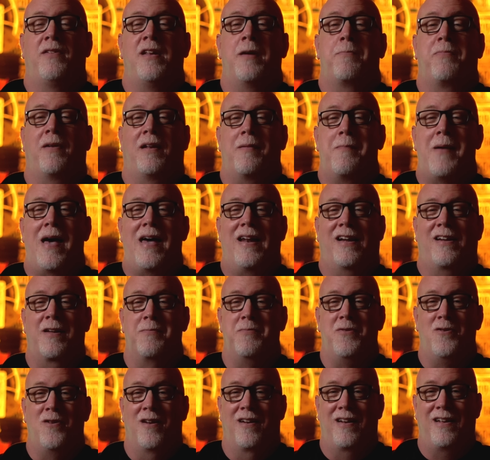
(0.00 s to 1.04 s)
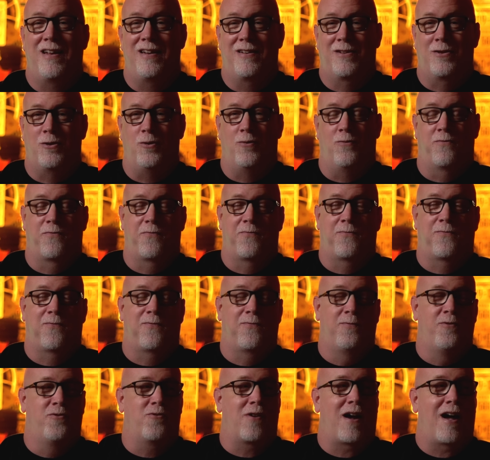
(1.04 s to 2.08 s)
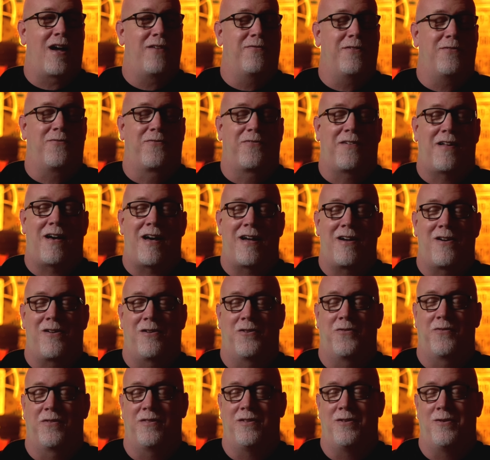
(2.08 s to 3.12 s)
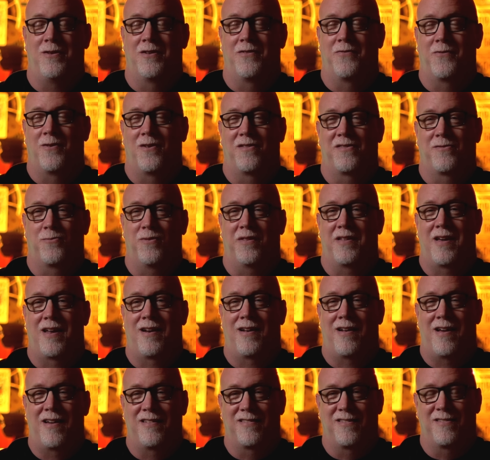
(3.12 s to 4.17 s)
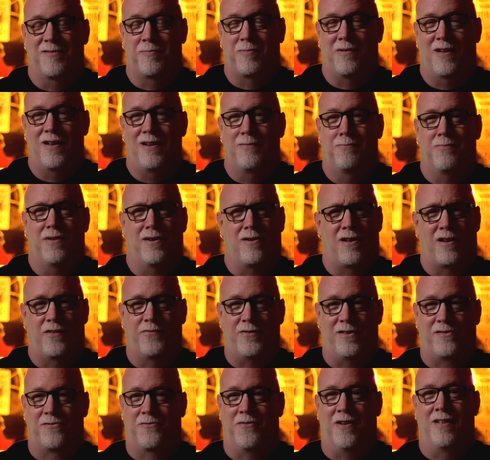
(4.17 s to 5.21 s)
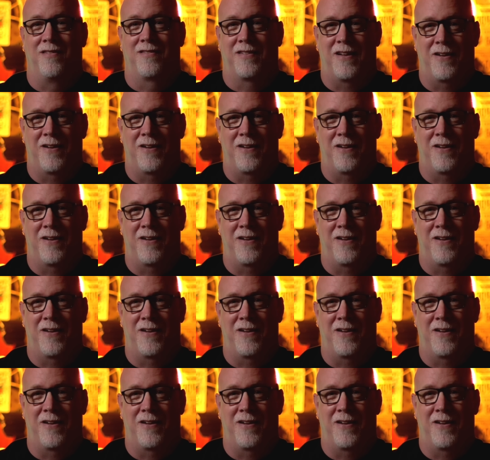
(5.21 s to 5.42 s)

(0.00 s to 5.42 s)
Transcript: diplomatic immunity to drive and fly all over the universe without a license plate, but all of his friends